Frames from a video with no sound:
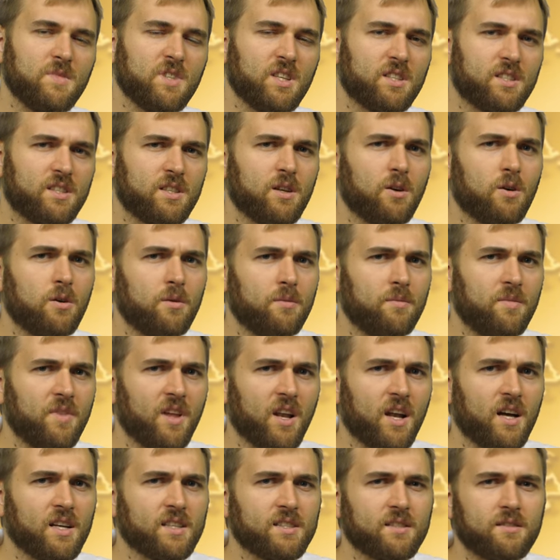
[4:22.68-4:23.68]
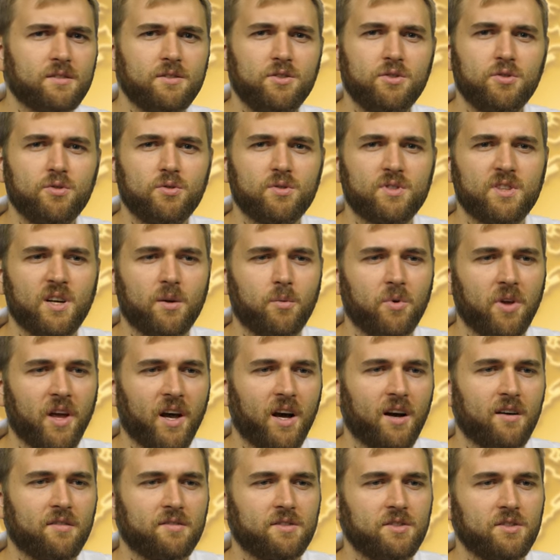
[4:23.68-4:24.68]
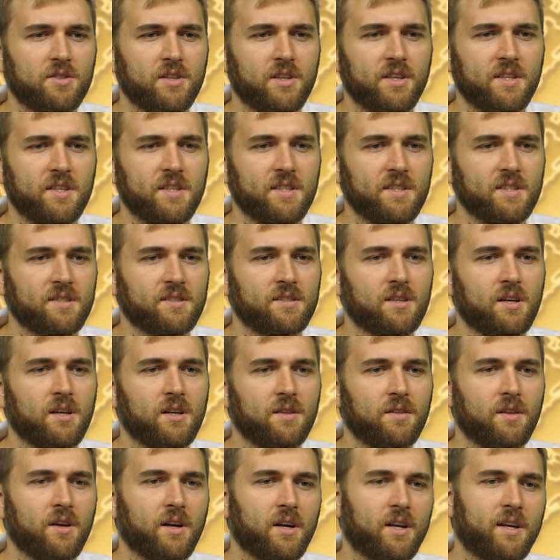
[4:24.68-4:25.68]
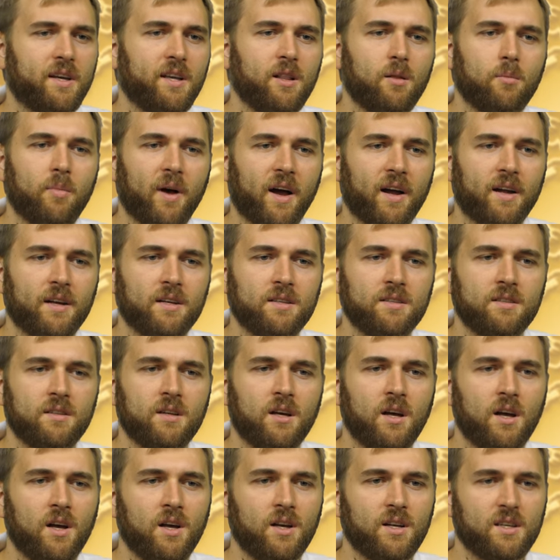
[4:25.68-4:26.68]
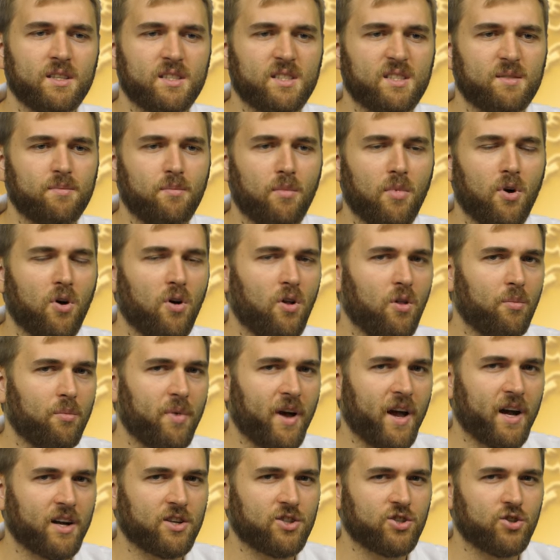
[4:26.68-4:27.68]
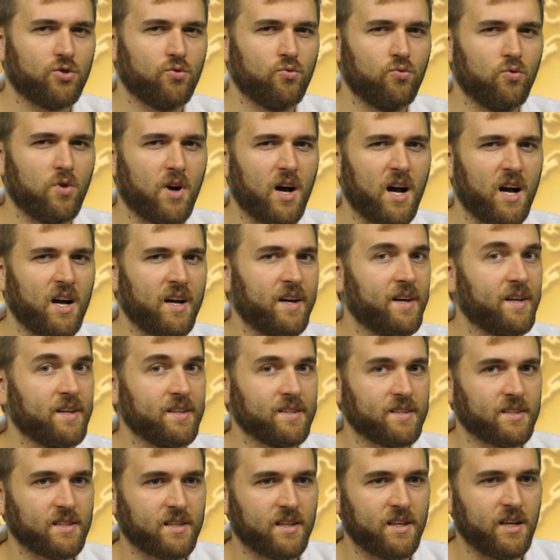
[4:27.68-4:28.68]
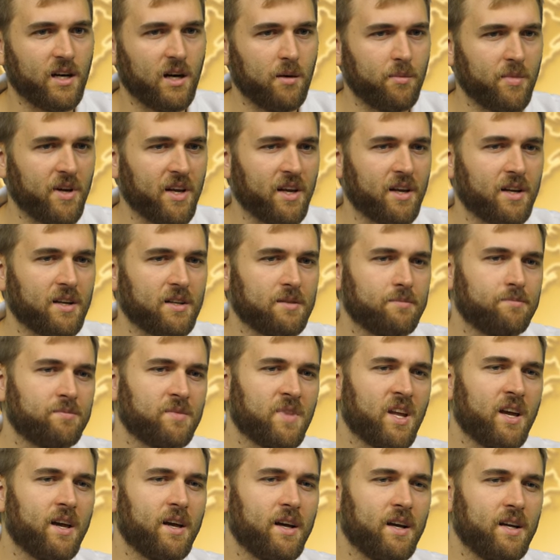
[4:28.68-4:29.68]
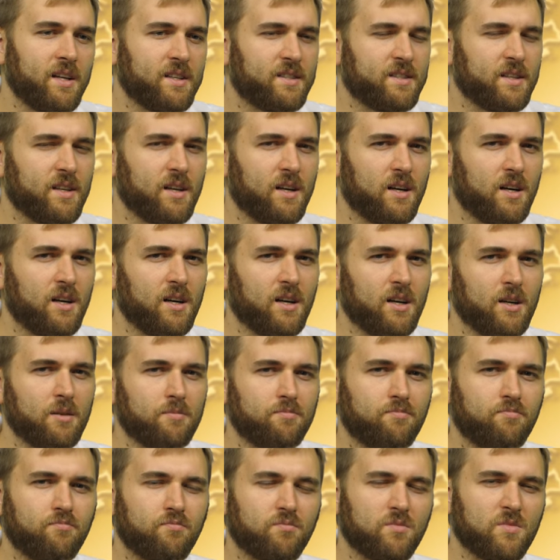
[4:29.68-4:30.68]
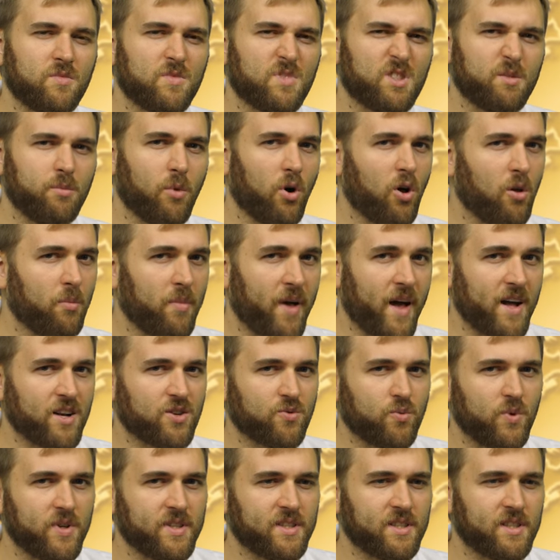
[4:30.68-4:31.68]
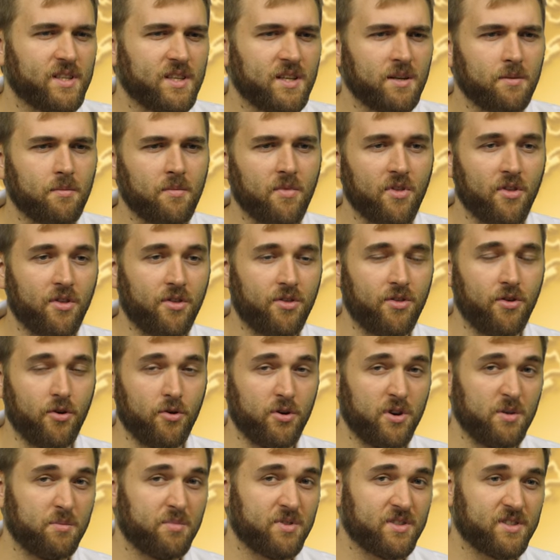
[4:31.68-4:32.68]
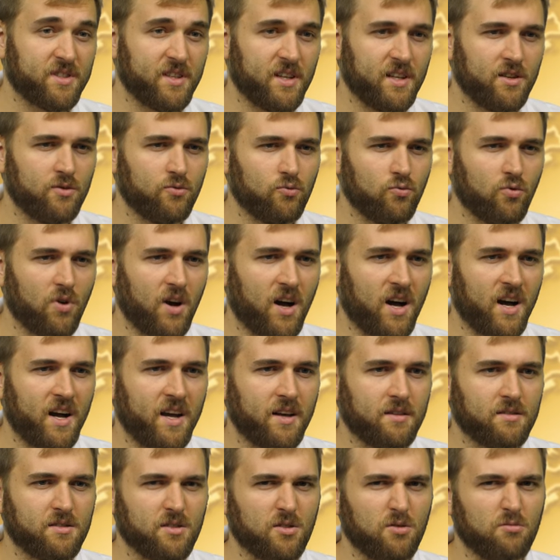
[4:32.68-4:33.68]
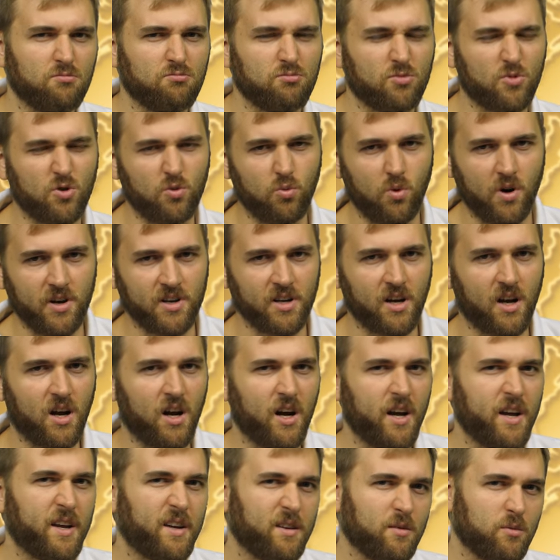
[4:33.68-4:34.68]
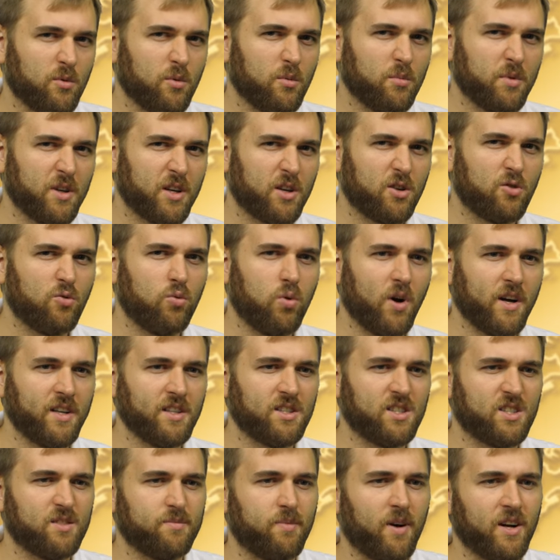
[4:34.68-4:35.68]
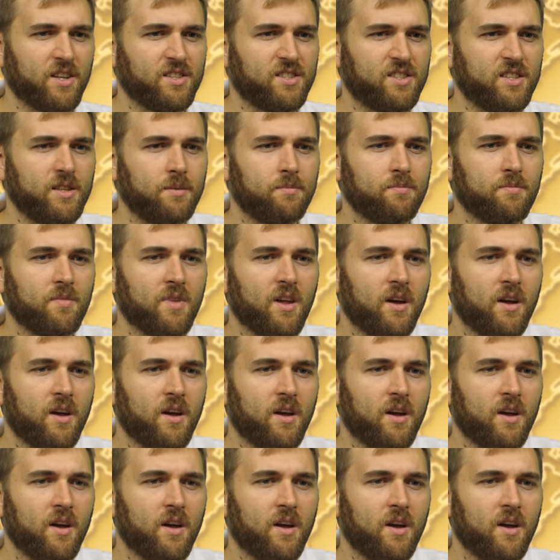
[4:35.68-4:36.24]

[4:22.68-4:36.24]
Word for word: So the last news that we have today is the Kilbeggan small batch rye is coming. It's a small batch whiskey, 30% rye, so quite high. It will be quite spicy.